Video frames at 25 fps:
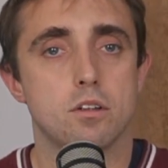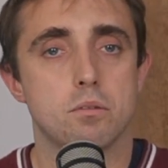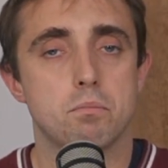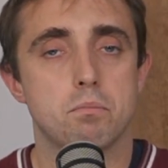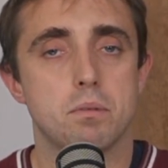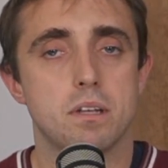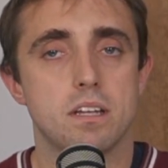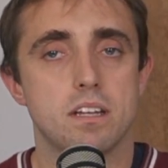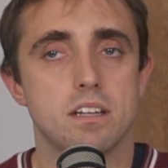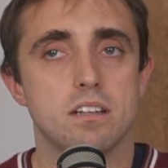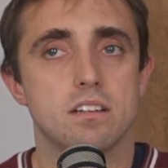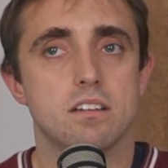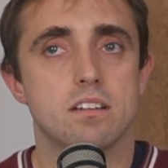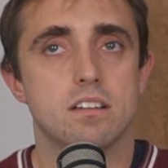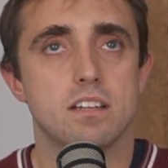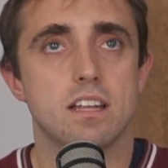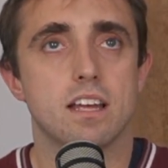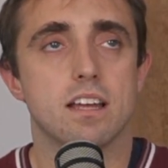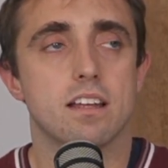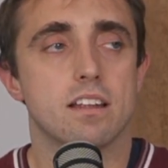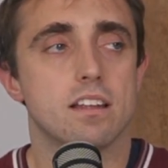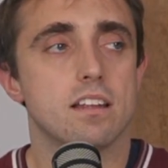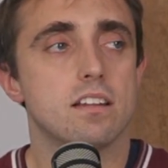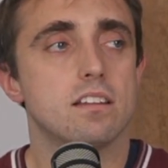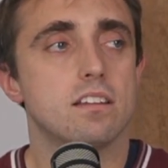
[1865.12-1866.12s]
been,
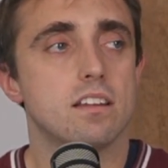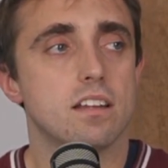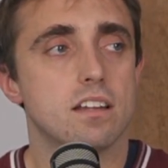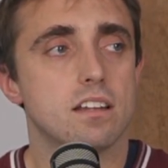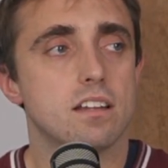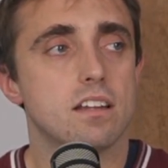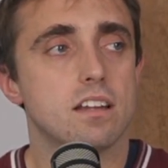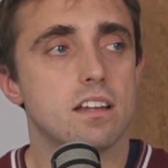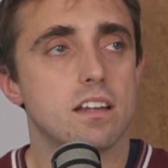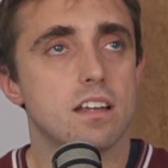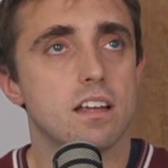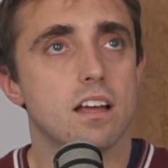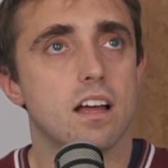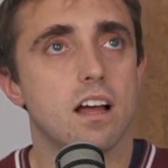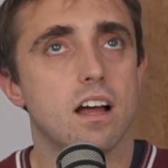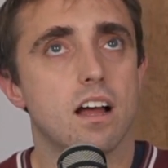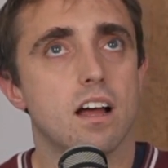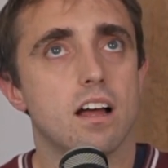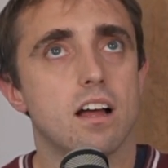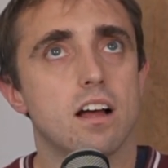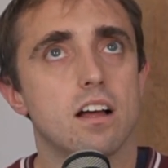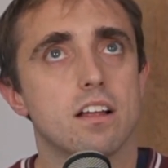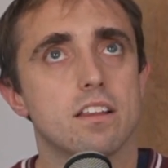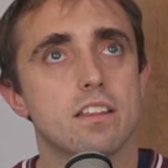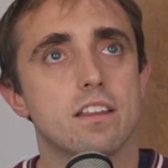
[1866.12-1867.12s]

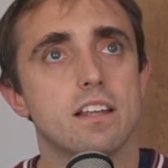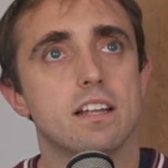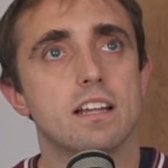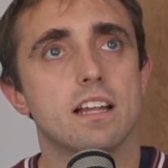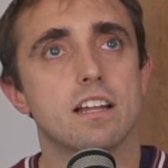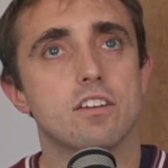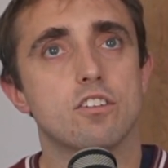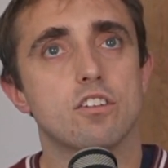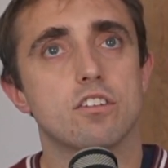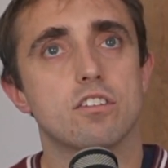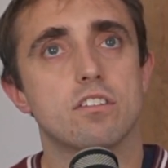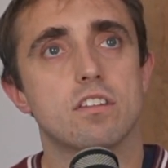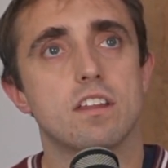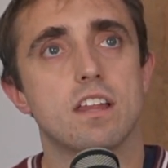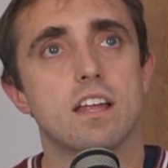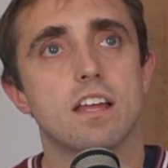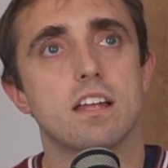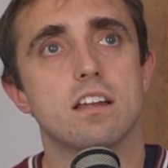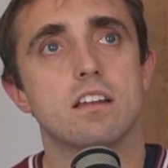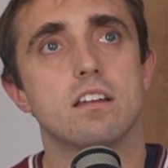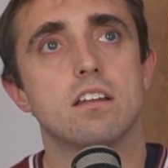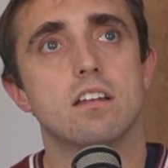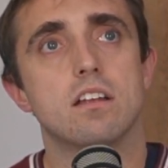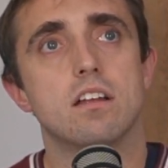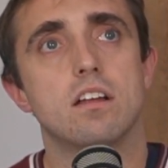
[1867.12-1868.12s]
I think that just
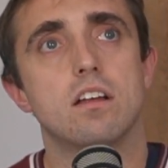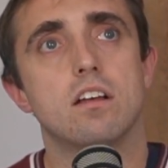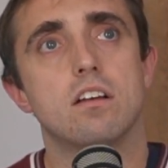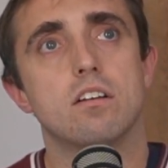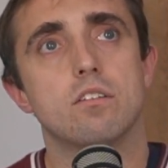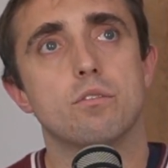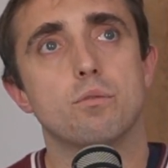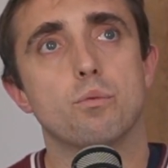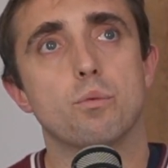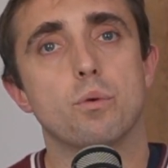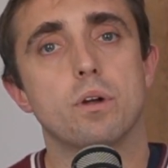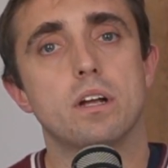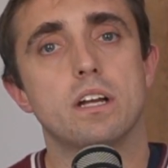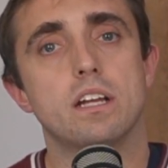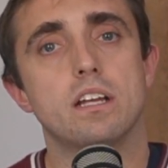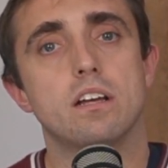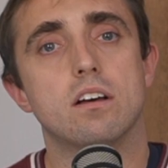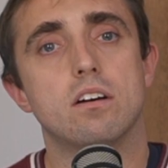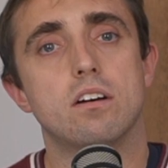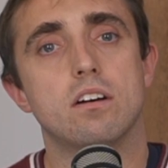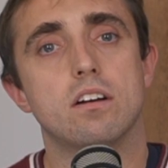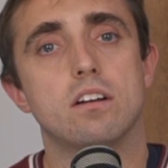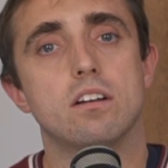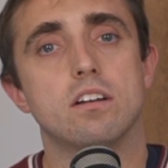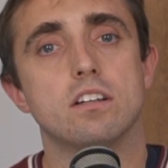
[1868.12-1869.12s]
then really
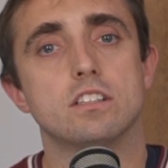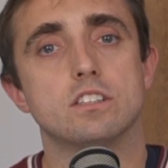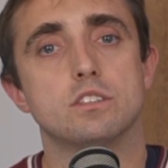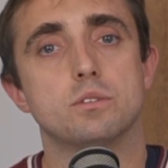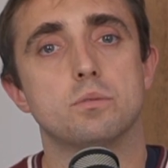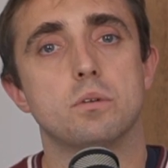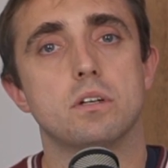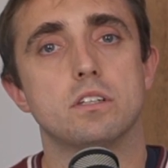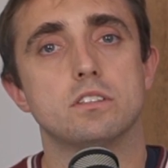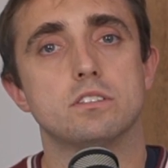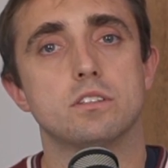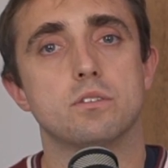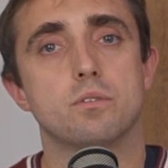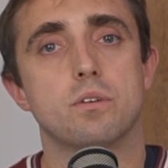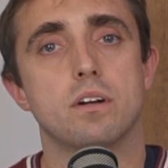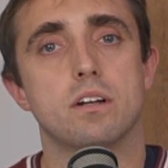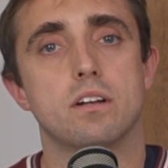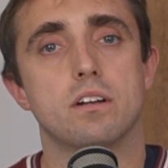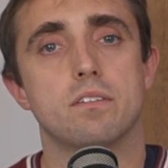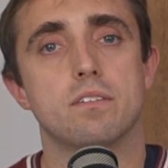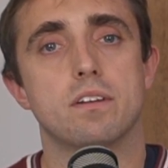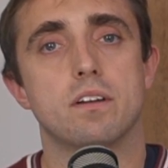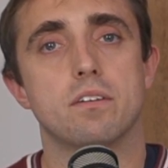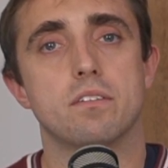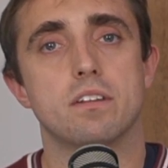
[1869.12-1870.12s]
highlights to us
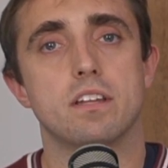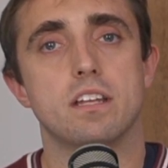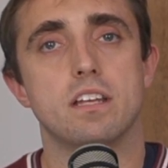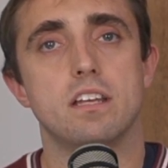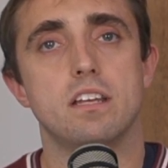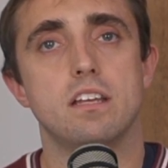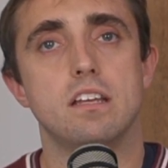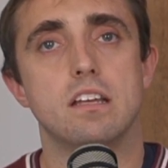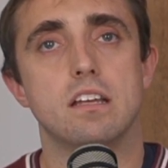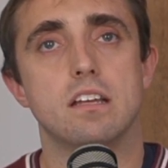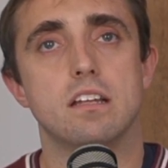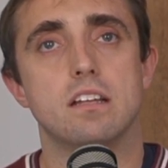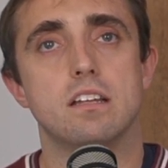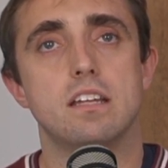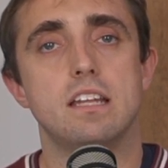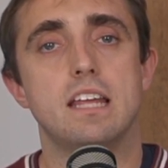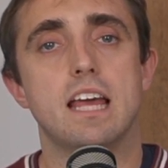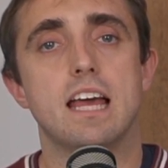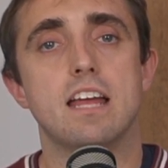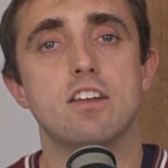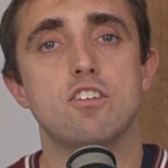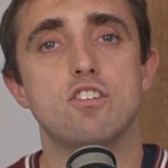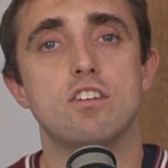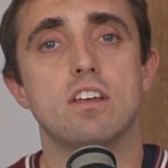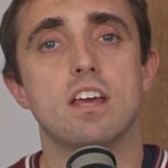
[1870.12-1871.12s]
around about the
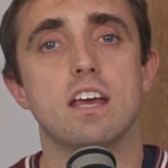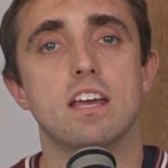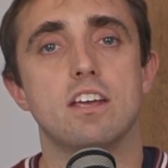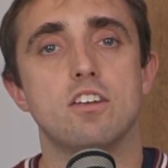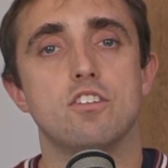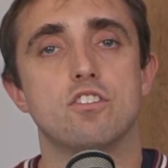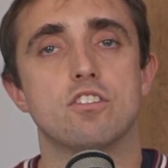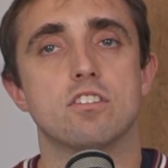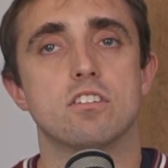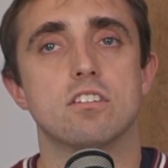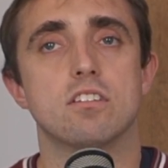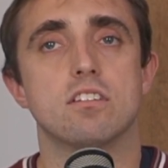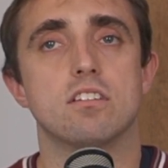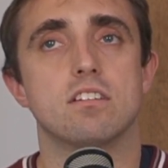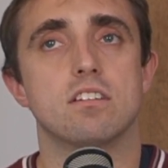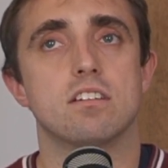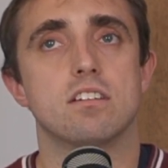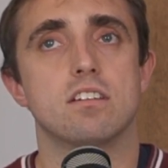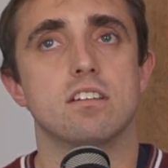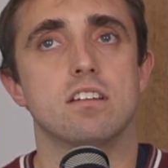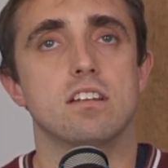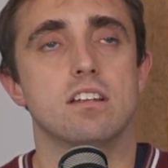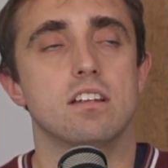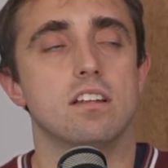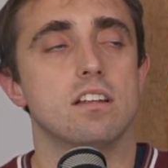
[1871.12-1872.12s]
education
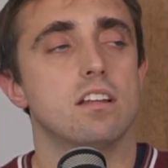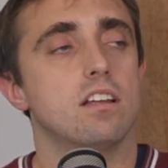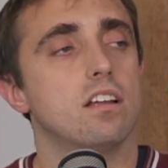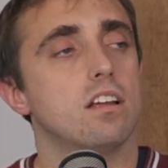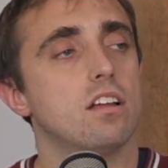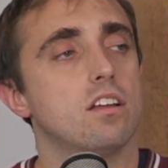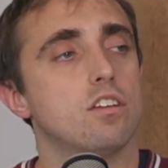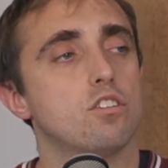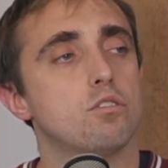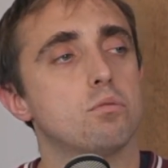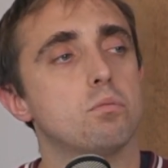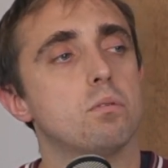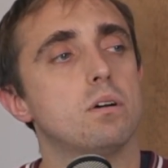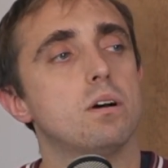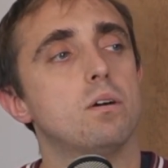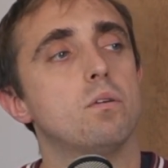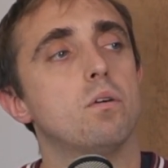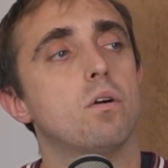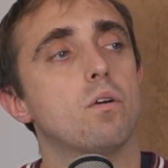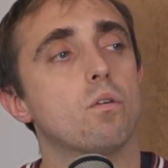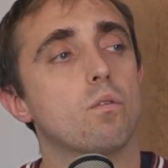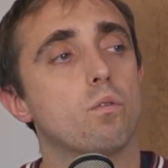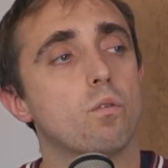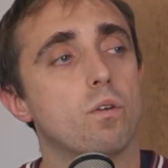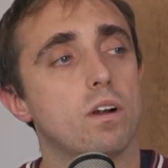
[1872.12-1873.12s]
as well
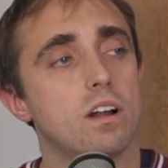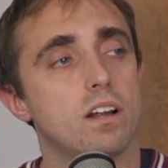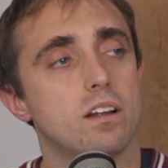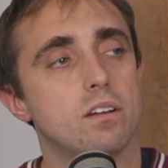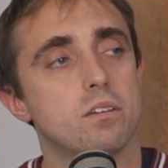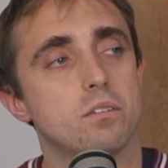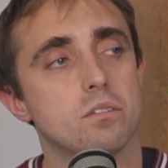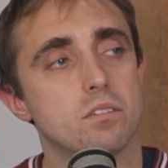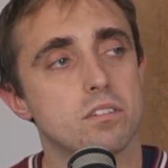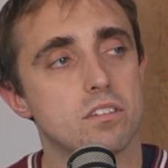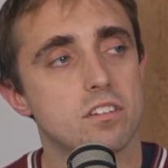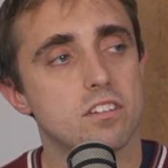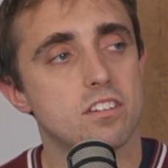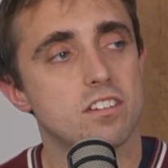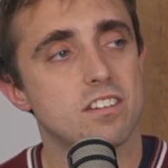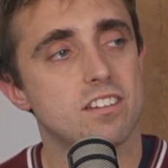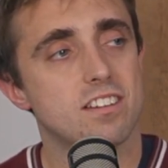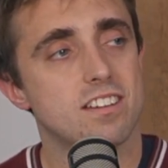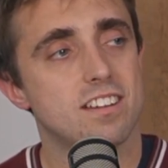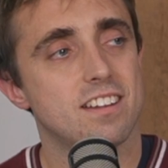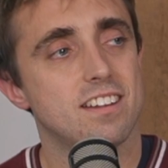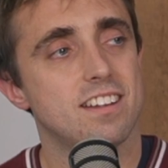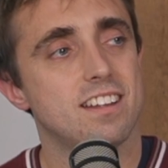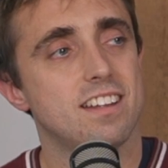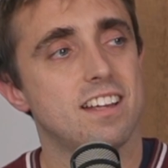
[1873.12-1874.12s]
around,
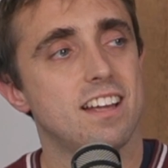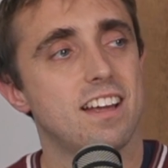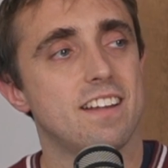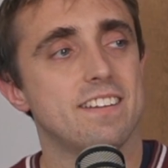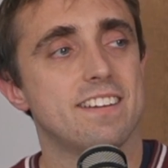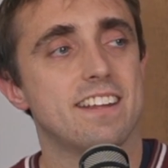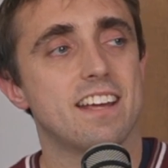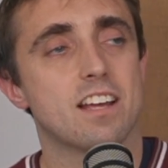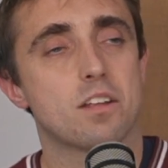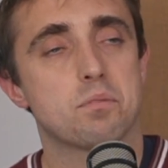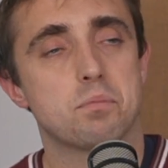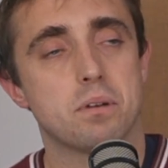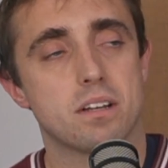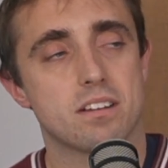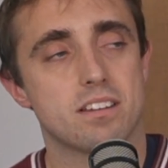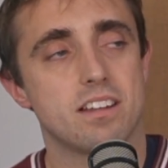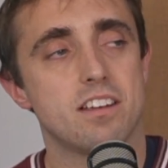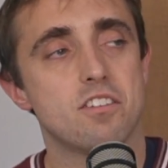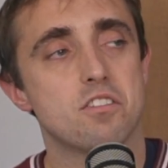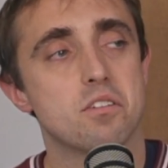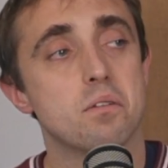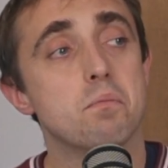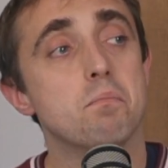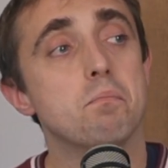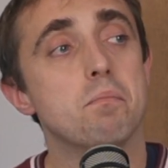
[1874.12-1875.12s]
and the
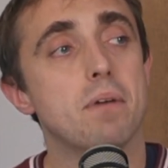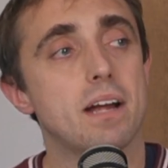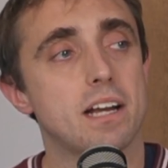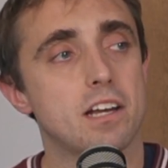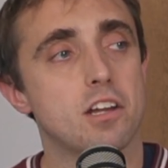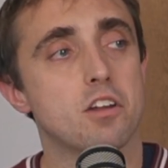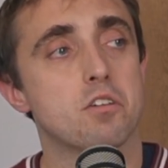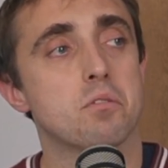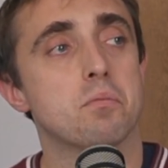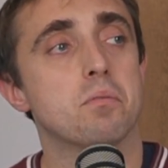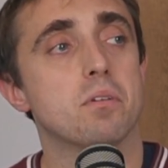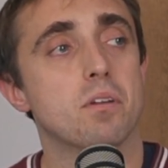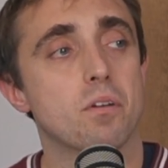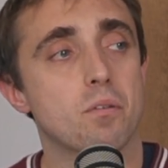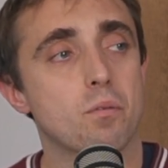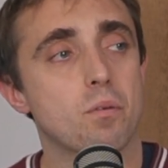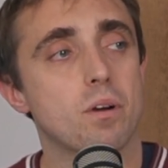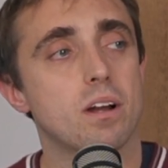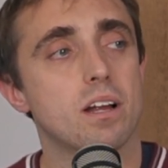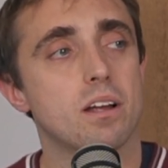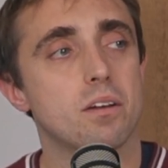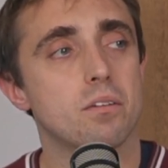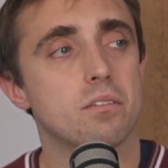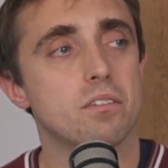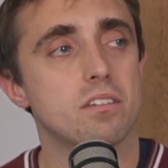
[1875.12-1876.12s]
expectation management
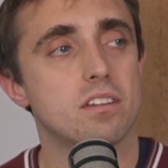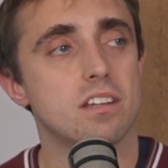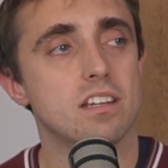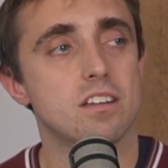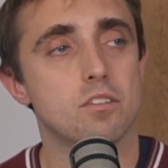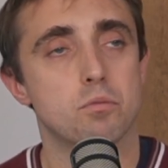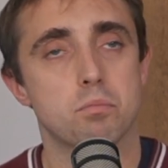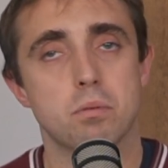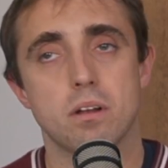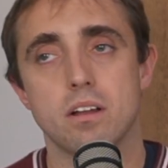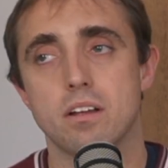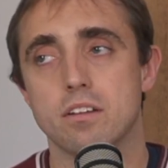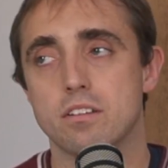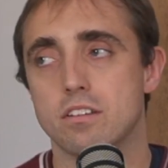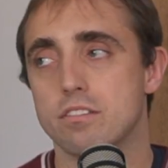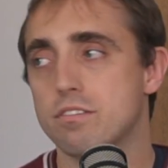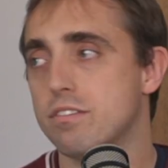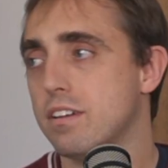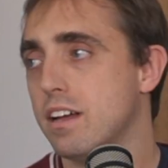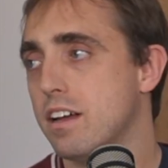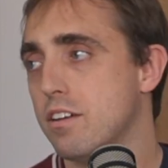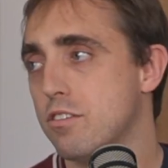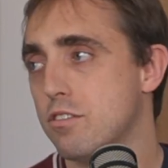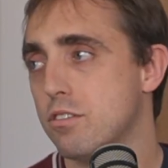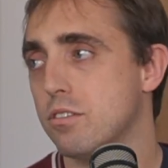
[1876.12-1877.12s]
around these plantar
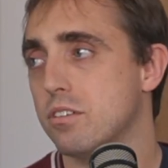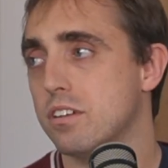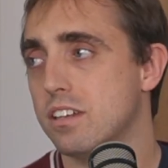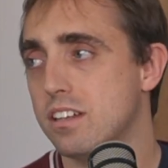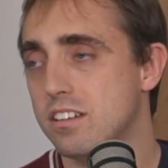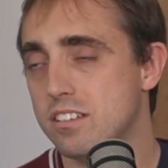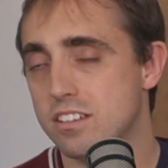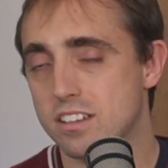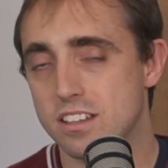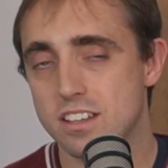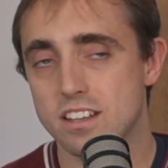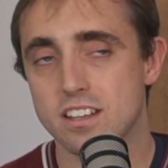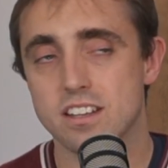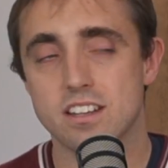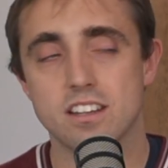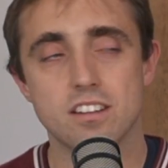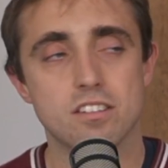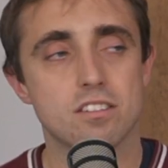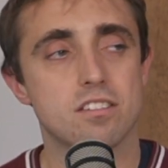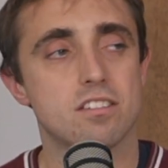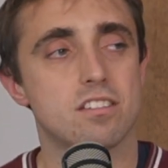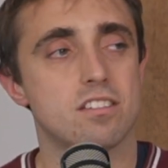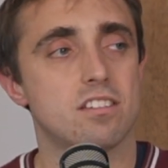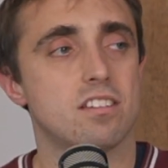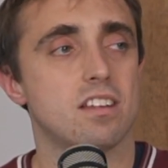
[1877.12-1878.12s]
fascia, these
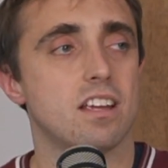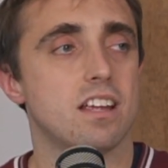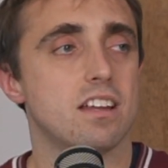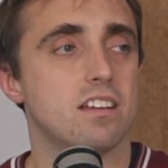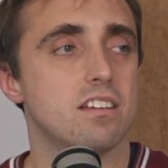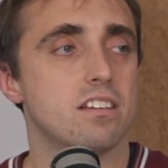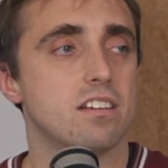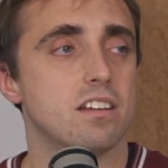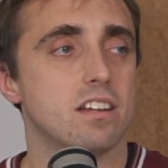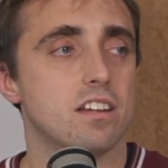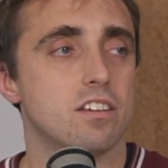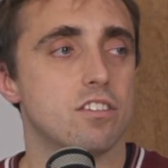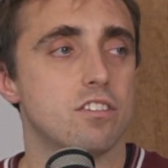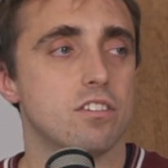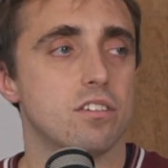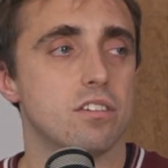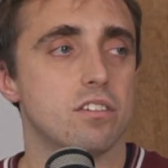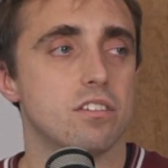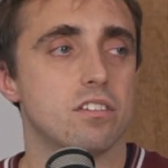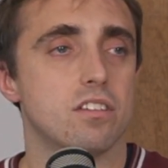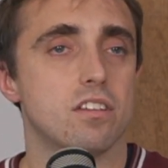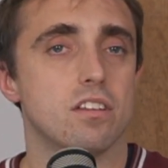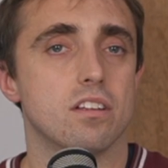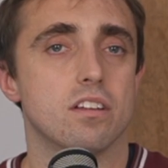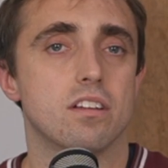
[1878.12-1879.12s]
Achilles tendon
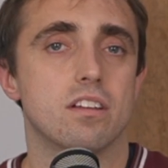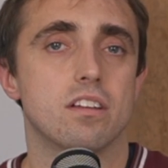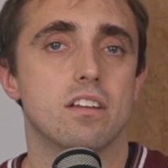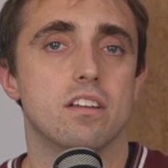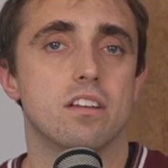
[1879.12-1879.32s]
issues, that